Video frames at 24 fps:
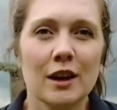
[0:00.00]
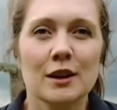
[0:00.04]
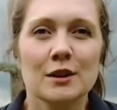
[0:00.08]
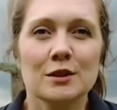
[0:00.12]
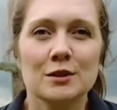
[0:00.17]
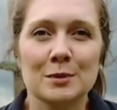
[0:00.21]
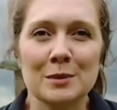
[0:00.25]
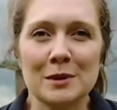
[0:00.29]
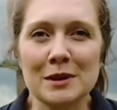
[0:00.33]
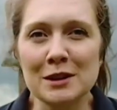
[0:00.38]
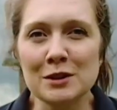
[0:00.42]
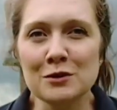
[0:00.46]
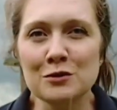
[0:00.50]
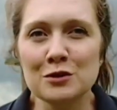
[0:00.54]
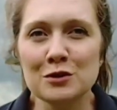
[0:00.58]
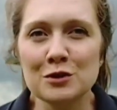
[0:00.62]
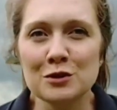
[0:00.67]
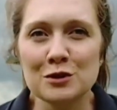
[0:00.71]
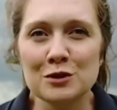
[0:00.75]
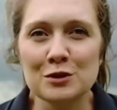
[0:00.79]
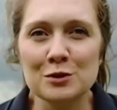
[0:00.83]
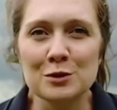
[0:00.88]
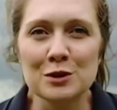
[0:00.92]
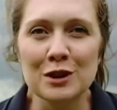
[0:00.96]
So we're going to
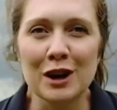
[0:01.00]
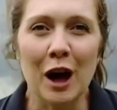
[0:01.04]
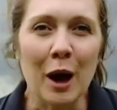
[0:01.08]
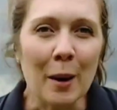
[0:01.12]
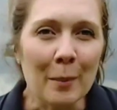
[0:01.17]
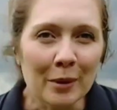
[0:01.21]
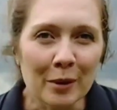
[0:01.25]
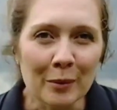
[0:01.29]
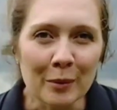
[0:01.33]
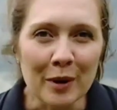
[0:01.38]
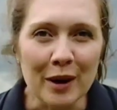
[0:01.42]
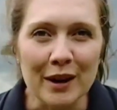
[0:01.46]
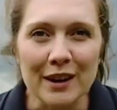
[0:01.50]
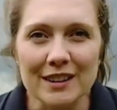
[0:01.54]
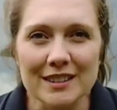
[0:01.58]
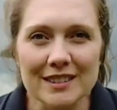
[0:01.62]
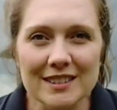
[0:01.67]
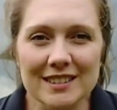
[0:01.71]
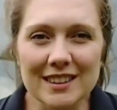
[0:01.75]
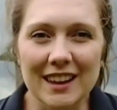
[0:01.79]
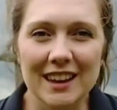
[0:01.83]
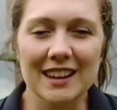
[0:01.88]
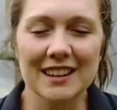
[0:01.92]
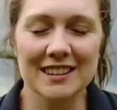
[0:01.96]
introduce you to a couple of
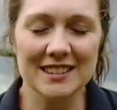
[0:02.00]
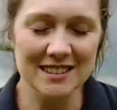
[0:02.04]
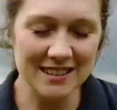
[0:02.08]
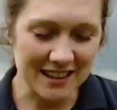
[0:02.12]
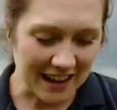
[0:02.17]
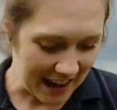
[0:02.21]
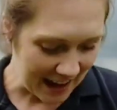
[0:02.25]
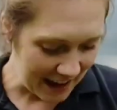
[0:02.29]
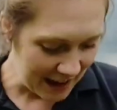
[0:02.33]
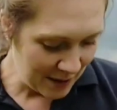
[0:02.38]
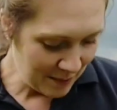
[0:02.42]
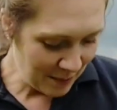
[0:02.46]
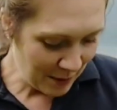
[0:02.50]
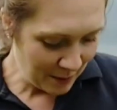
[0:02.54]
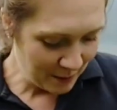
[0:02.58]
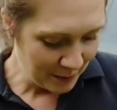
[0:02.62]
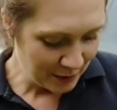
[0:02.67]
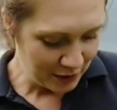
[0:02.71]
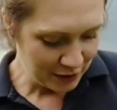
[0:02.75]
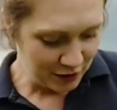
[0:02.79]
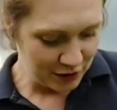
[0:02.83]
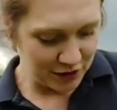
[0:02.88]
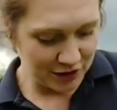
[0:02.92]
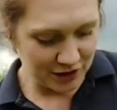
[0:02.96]
birds today, but I'm going
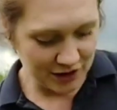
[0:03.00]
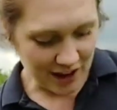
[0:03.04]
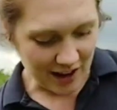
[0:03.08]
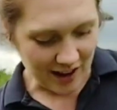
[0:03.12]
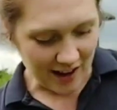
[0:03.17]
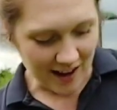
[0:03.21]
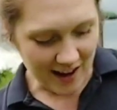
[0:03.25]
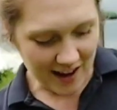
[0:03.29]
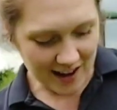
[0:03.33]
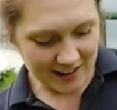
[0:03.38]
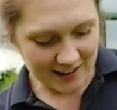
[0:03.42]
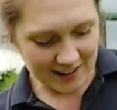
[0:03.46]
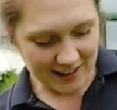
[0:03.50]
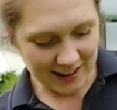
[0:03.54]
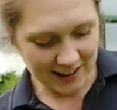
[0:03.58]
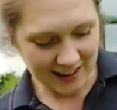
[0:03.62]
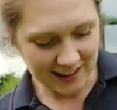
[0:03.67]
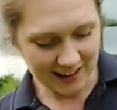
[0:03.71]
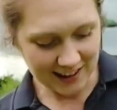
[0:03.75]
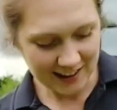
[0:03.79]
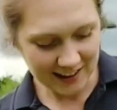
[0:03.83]
to start